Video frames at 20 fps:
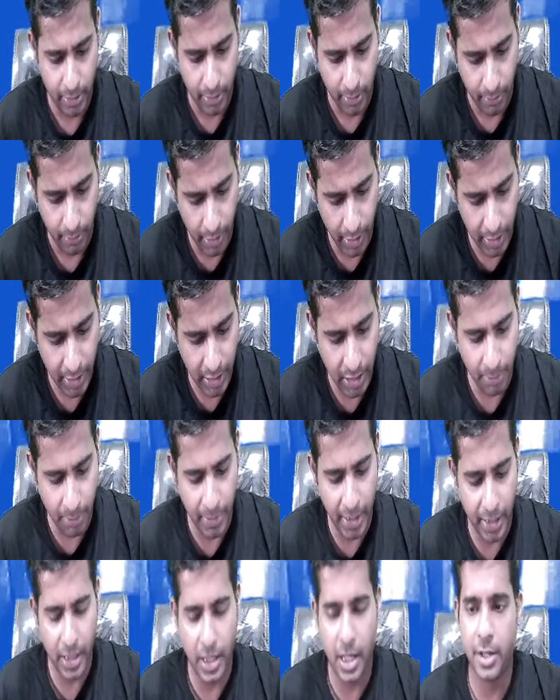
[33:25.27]
Will it come
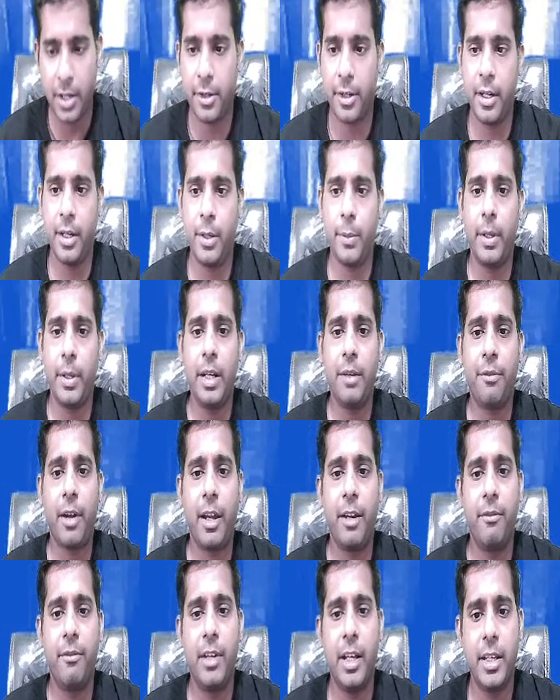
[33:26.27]
at
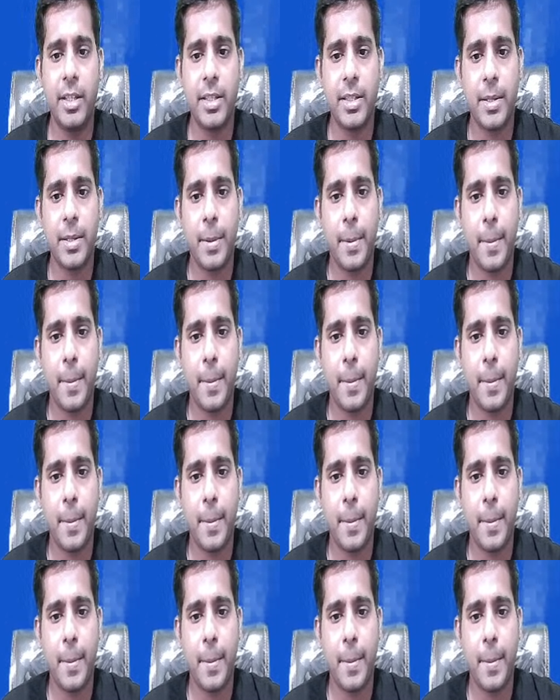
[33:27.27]
125 days?